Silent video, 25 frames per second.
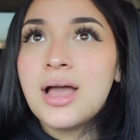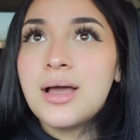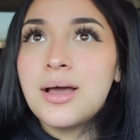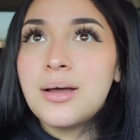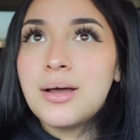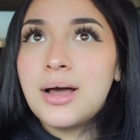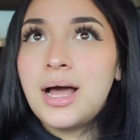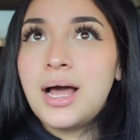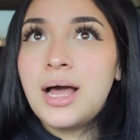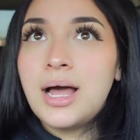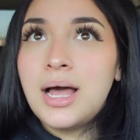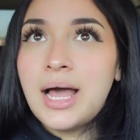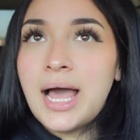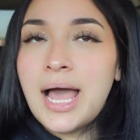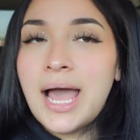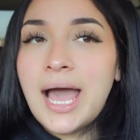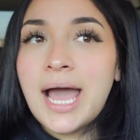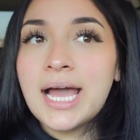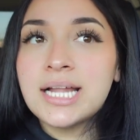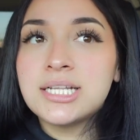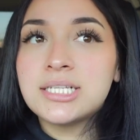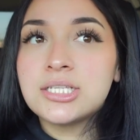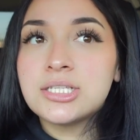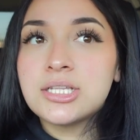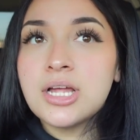I
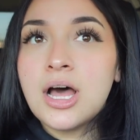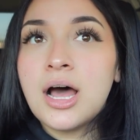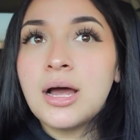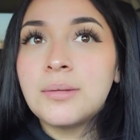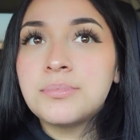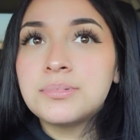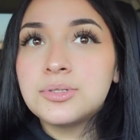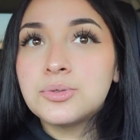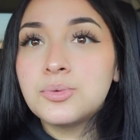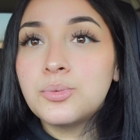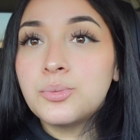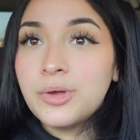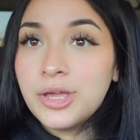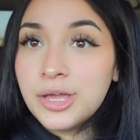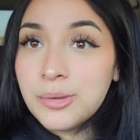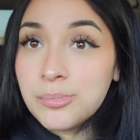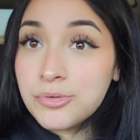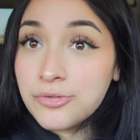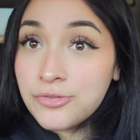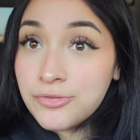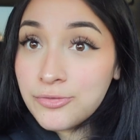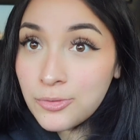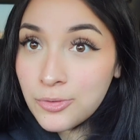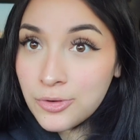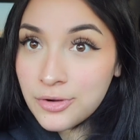had stopped a week
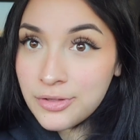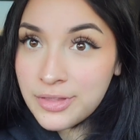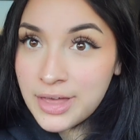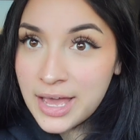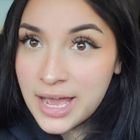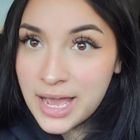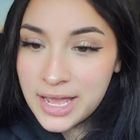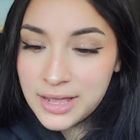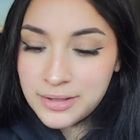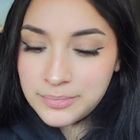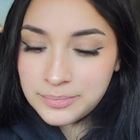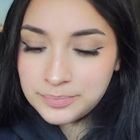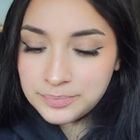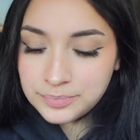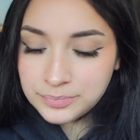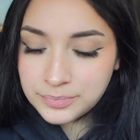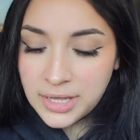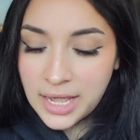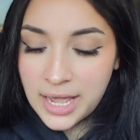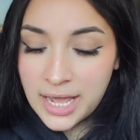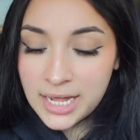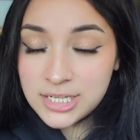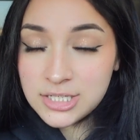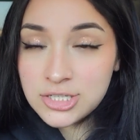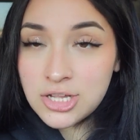before that.
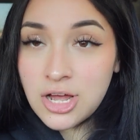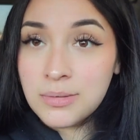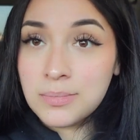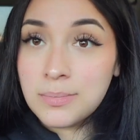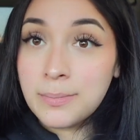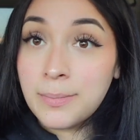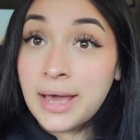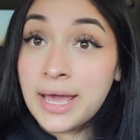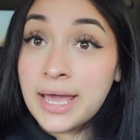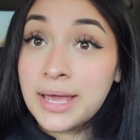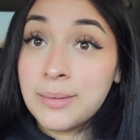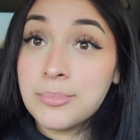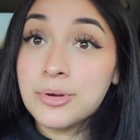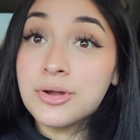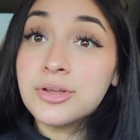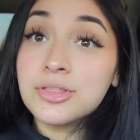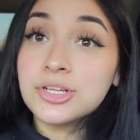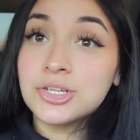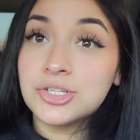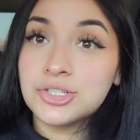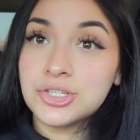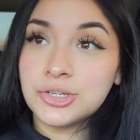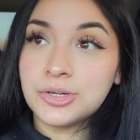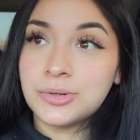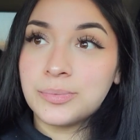I had stopped my birth
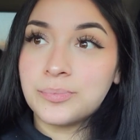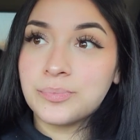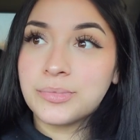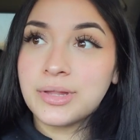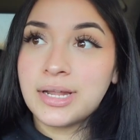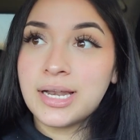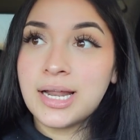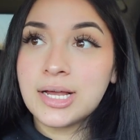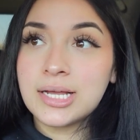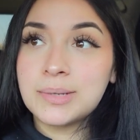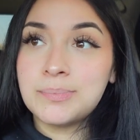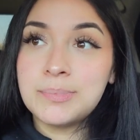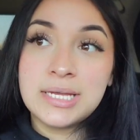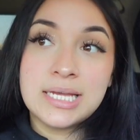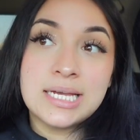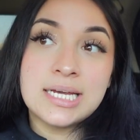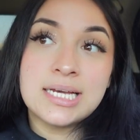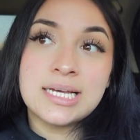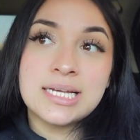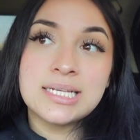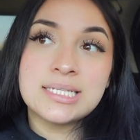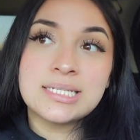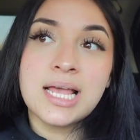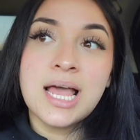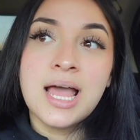control, and
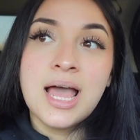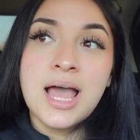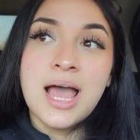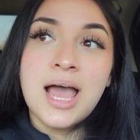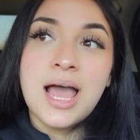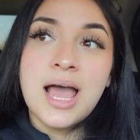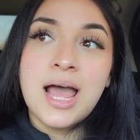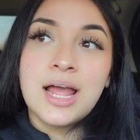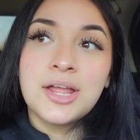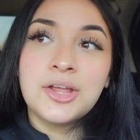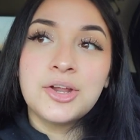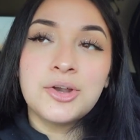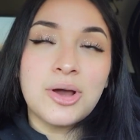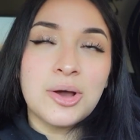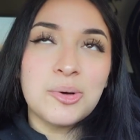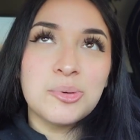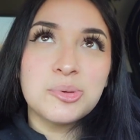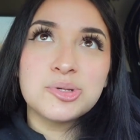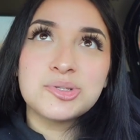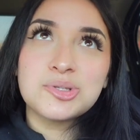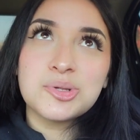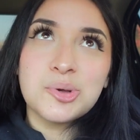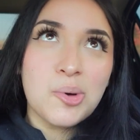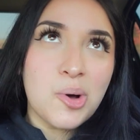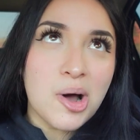because, you know, I
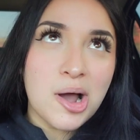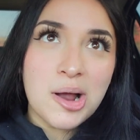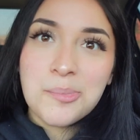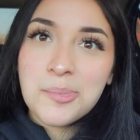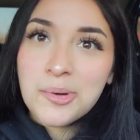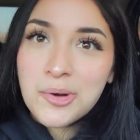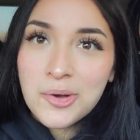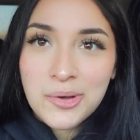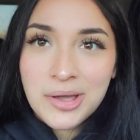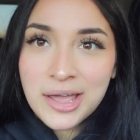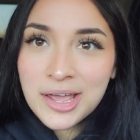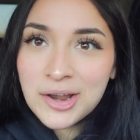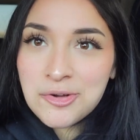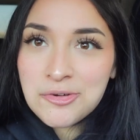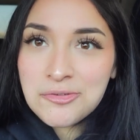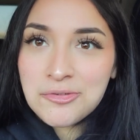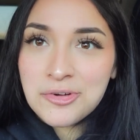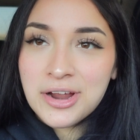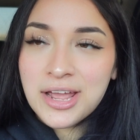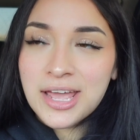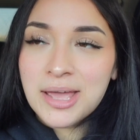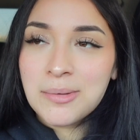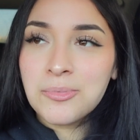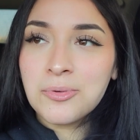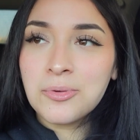was so heartbroken
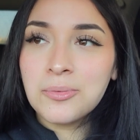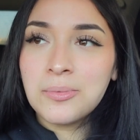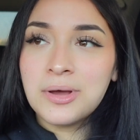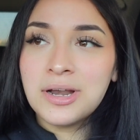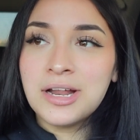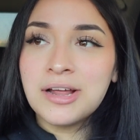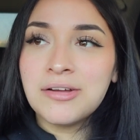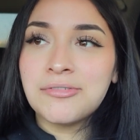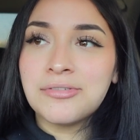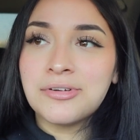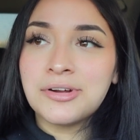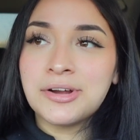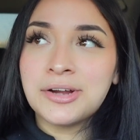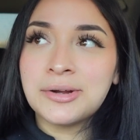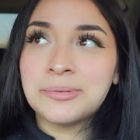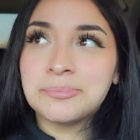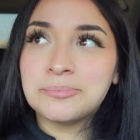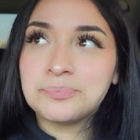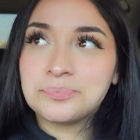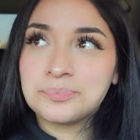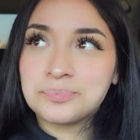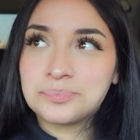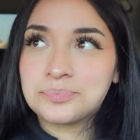over him or whatever.